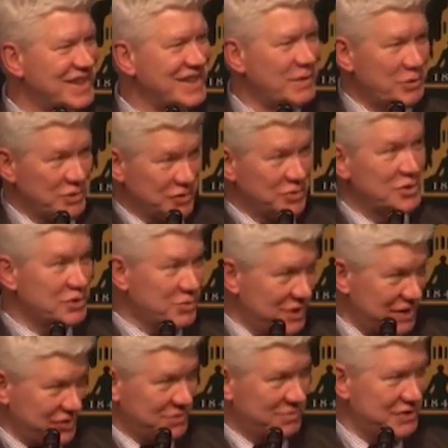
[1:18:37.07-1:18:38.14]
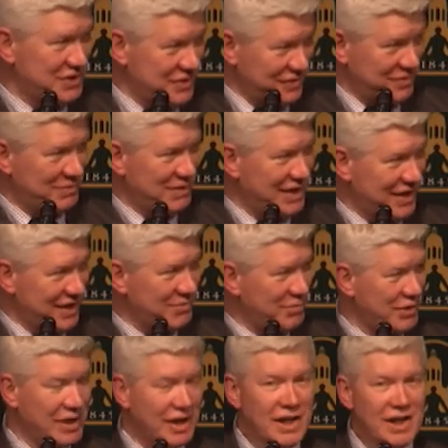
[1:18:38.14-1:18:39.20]
That wasn't your question, but just to make that
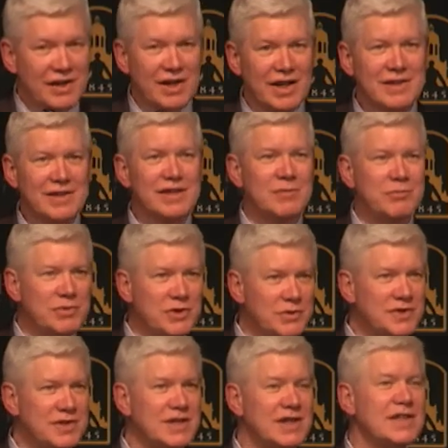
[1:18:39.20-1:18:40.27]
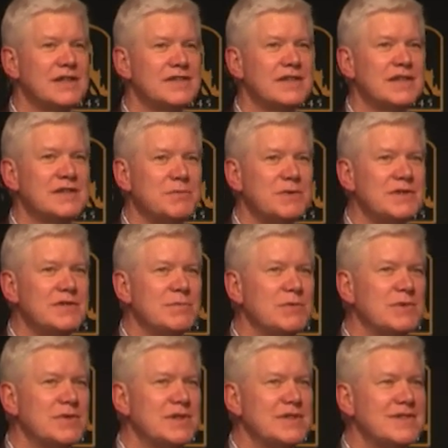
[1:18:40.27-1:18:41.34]
point, that I think the beauty is, the experience of
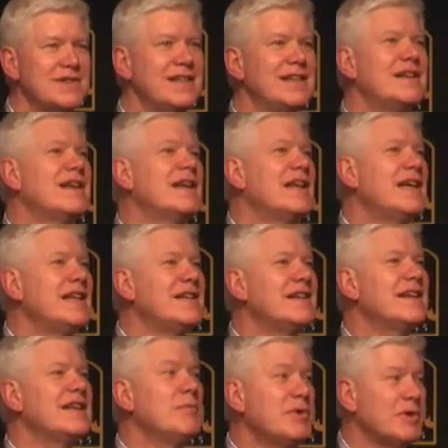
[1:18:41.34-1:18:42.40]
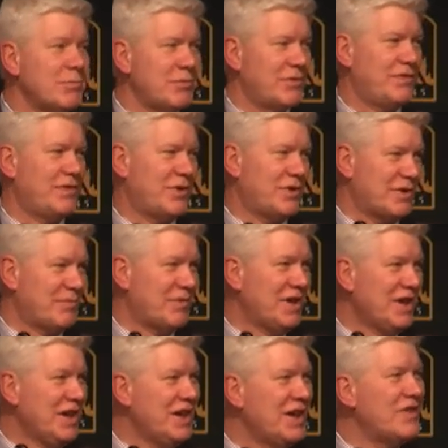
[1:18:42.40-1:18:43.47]
beauty is an ineliminable form
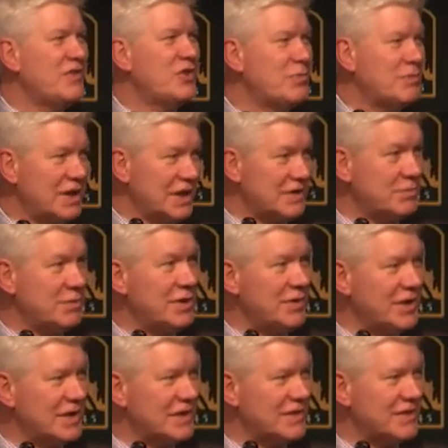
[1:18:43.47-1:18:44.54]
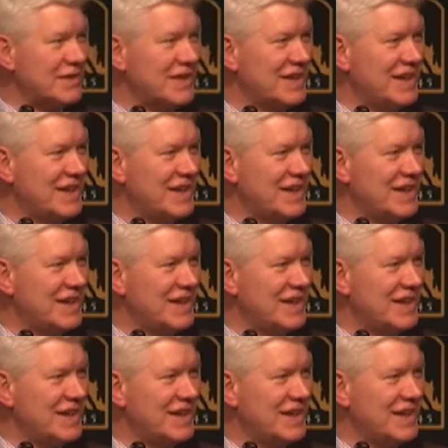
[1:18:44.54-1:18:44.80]
of human experience.